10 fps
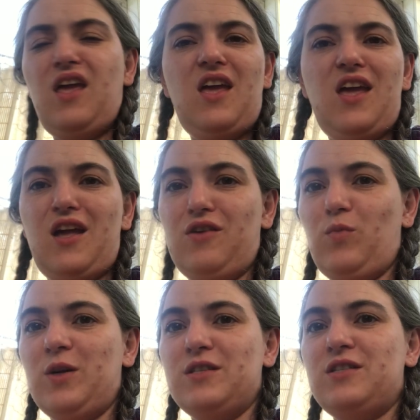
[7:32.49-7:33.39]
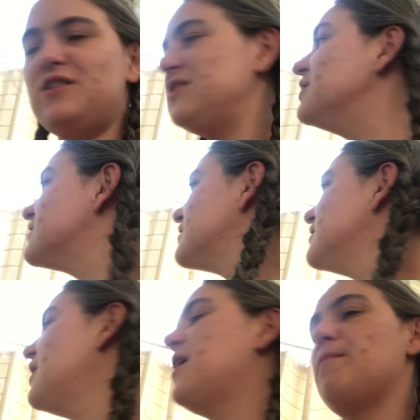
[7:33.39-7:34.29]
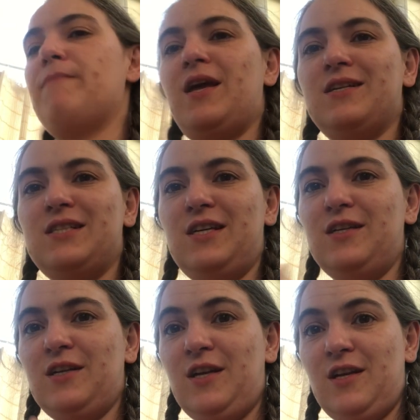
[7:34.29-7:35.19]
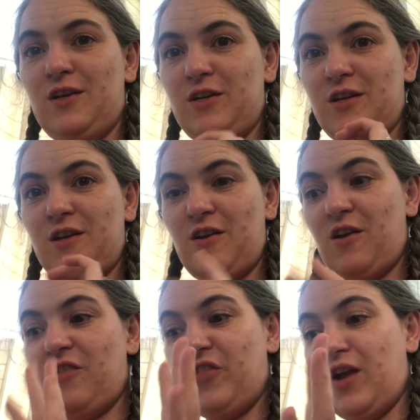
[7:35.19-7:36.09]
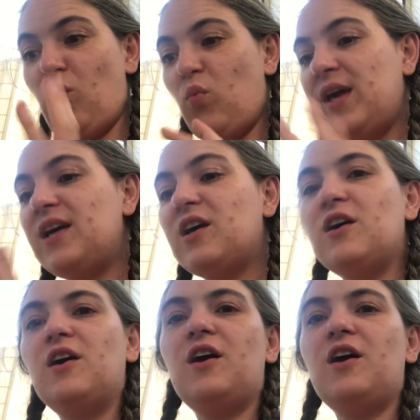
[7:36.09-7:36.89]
It was this amazing week.